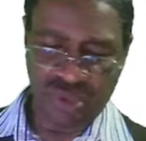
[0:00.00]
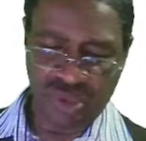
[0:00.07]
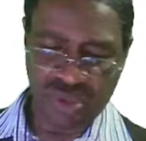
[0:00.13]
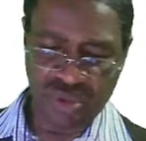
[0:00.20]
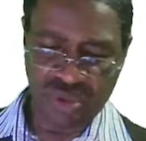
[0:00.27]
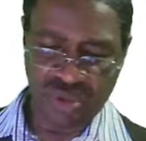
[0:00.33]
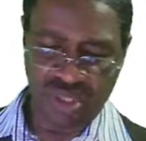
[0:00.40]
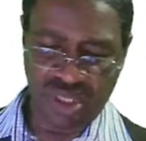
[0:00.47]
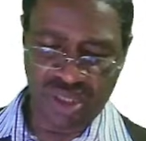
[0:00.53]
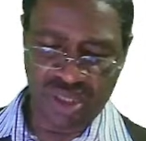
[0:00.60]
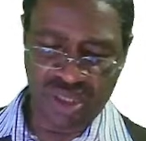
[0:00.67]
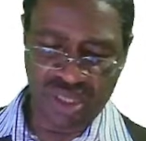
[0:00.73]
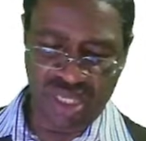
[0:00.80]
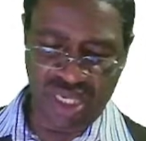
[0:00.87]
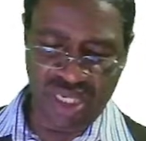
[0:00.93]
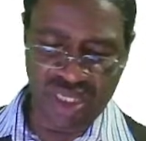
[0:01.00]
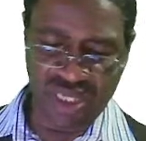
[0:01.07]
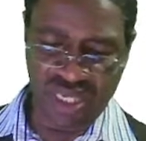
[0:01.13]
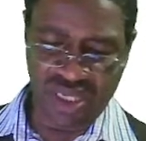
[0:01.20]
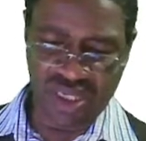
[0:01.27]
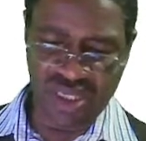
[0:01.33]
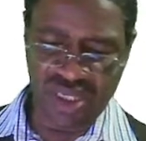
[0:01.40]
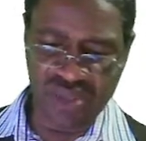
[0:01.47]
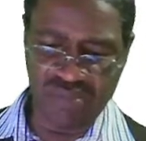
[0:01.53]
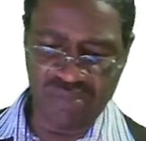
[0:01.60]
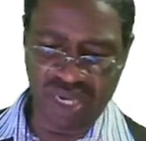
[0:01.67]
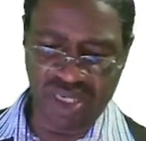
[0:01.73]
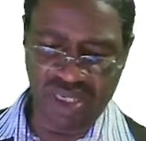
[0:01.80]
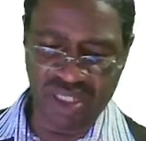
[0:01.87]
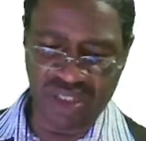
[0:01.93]
So this is 800
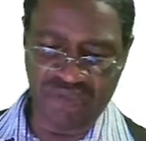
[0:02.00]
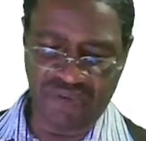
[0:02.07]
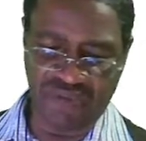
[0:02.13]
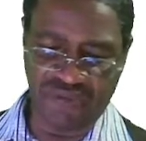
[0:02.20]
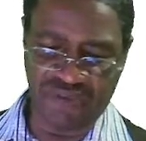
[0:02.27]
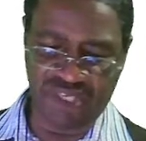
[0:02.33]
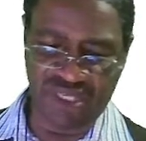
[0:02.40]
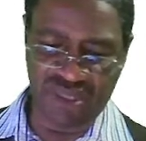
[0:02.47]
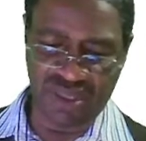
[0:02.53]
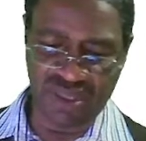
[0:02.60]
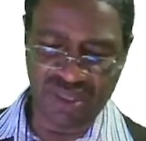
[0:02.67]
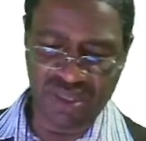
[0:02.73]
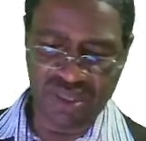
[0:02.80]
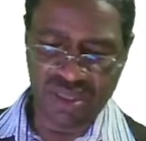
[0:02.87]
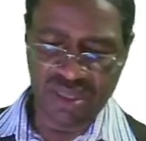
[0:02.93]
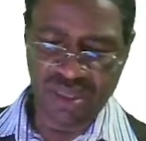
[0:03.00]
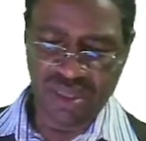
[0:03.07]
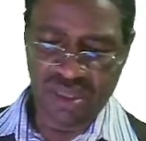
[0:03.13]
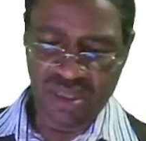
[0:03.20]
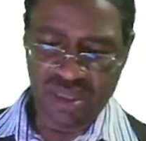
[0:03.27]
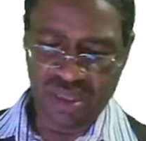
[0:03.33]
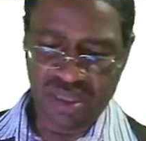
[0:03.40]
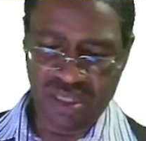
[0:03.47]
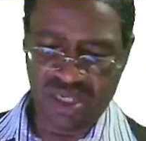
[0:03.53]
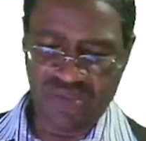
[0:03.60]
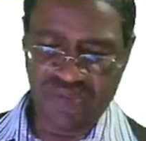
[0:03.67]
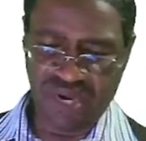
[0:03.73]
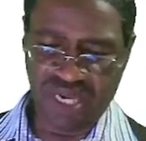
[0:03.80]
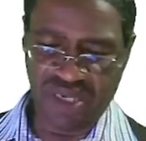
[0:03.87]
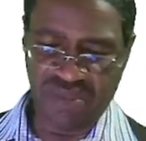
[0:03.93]
minus 50
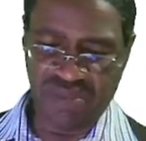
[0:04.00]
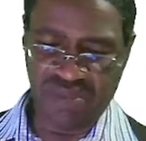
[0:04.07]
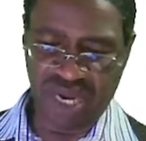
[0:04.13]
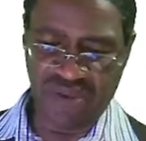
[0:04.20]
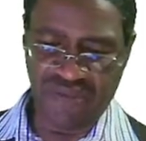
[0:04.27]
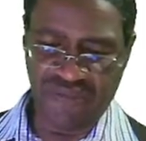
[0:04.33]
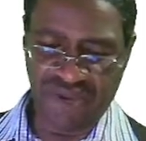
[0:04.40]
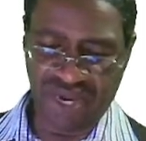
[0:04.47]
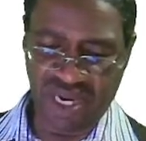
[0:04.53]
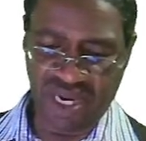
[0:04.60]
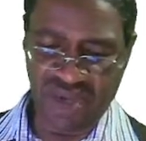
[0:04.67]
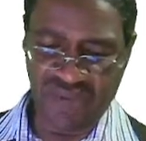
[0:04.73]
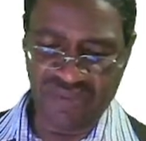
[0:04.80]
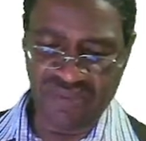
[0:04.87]
divided by 5.